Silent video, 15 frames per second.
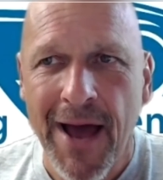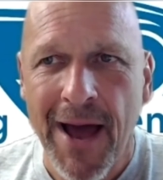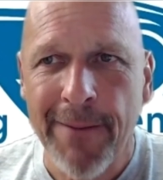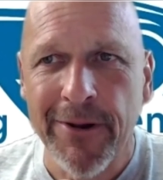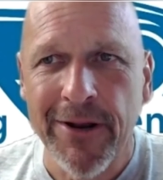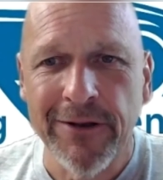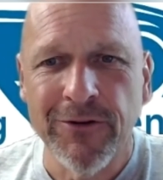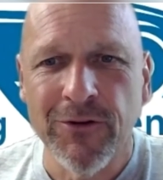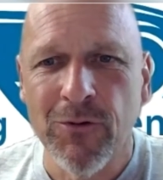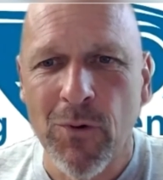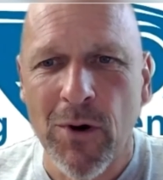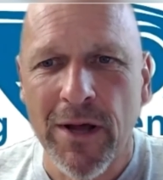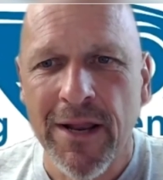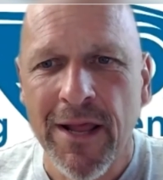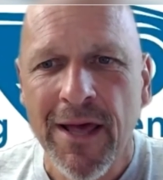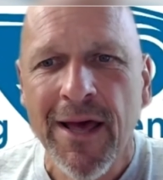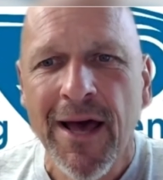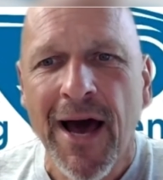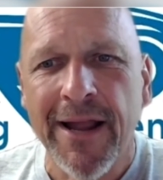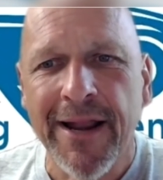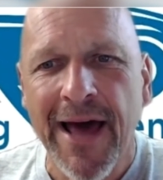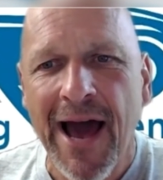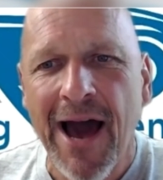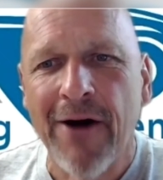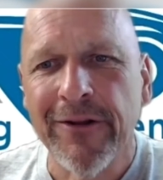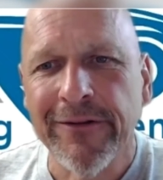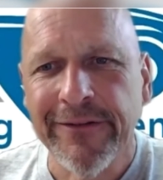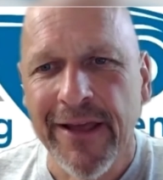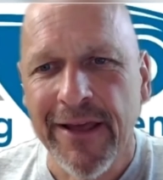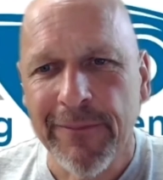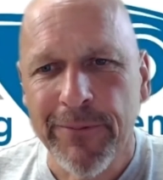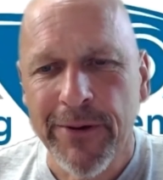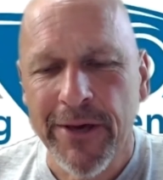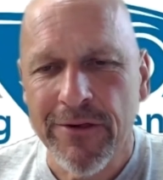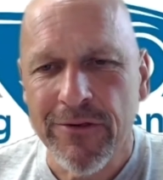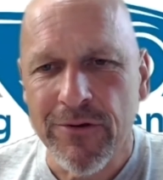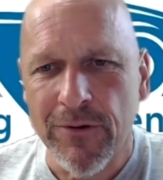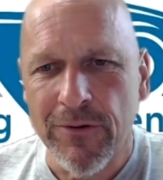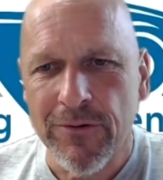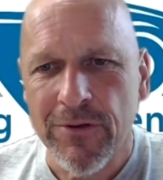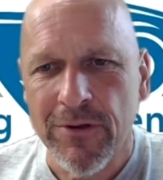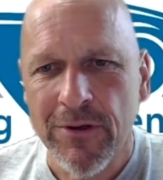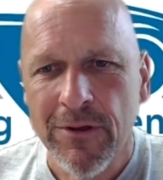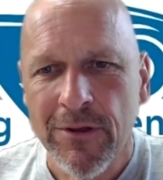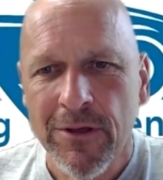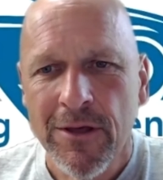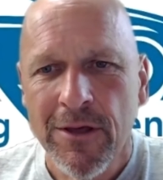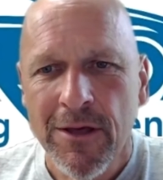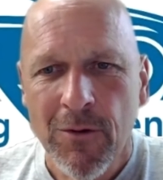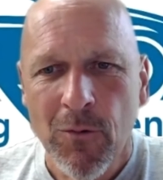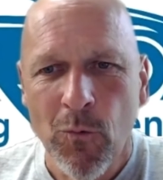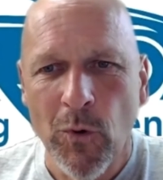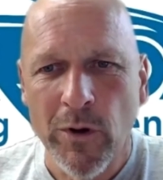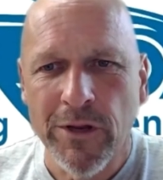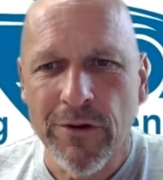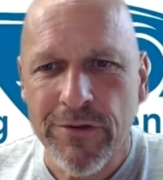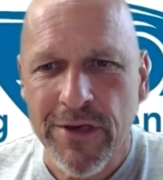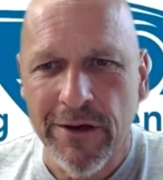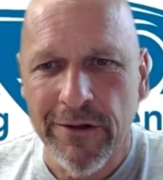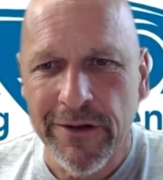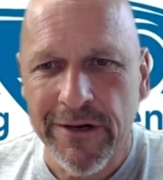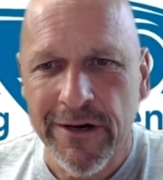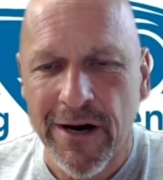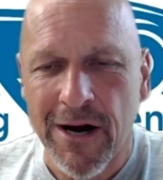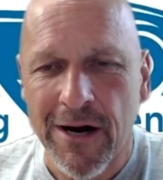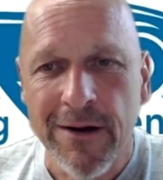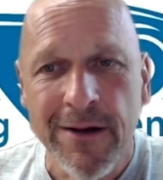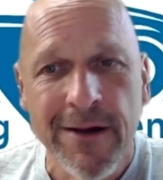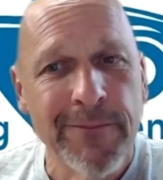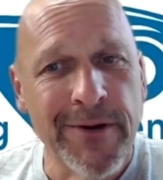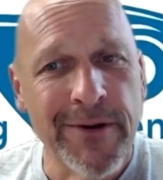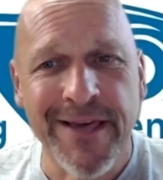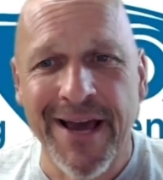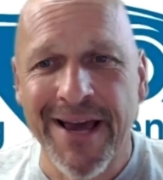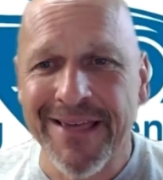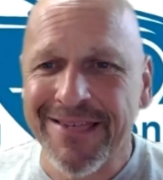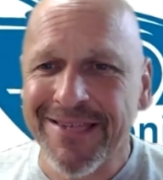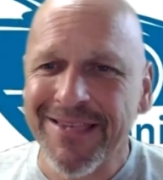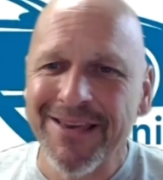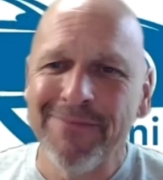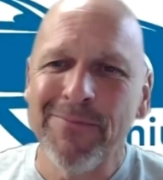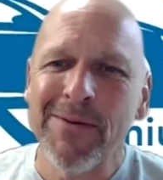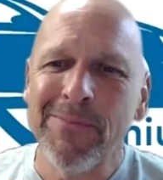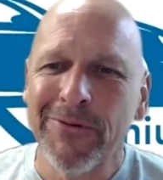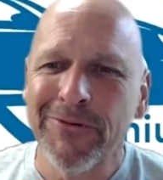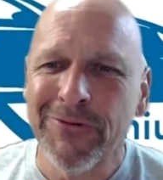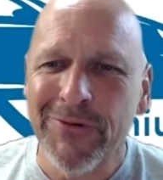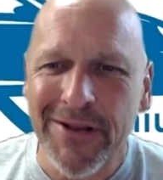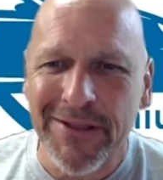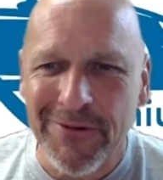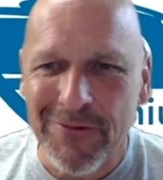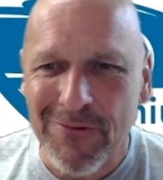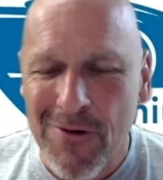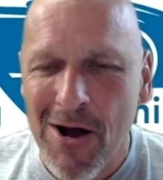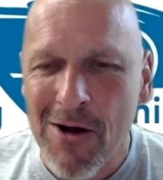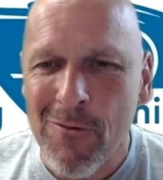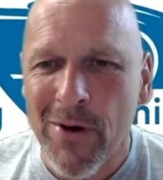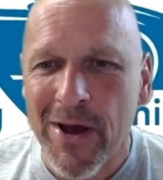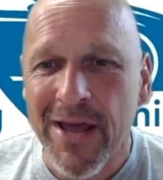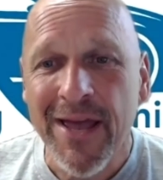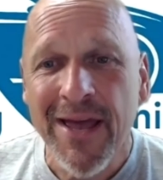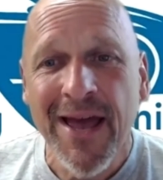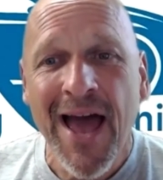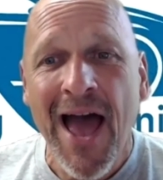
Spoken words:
I'm going to do one on how to take pictures when you're selling a car, because I see people doing it the wrong way.